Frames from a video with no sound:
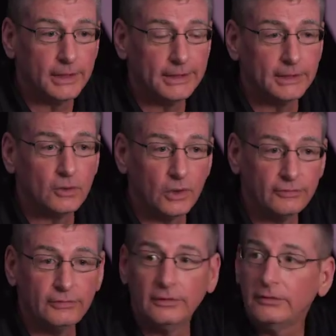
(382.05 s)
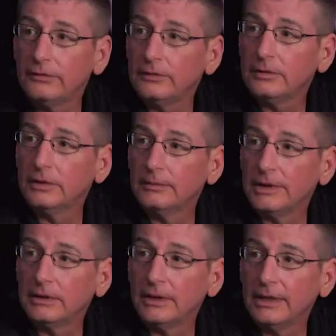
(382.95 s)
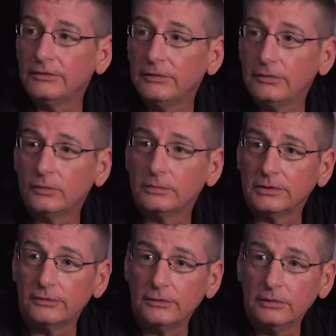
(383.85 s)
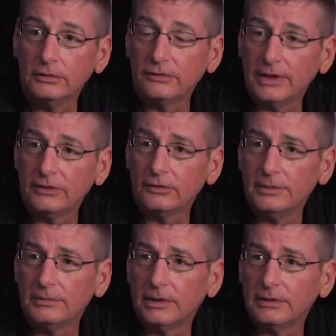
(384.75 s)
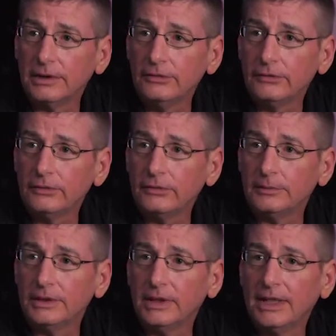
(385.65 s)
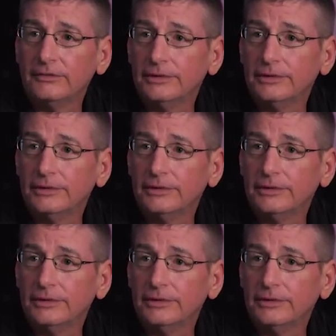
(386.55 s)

I get questions in my classes, when my students ask me about lasers, I'm going to have a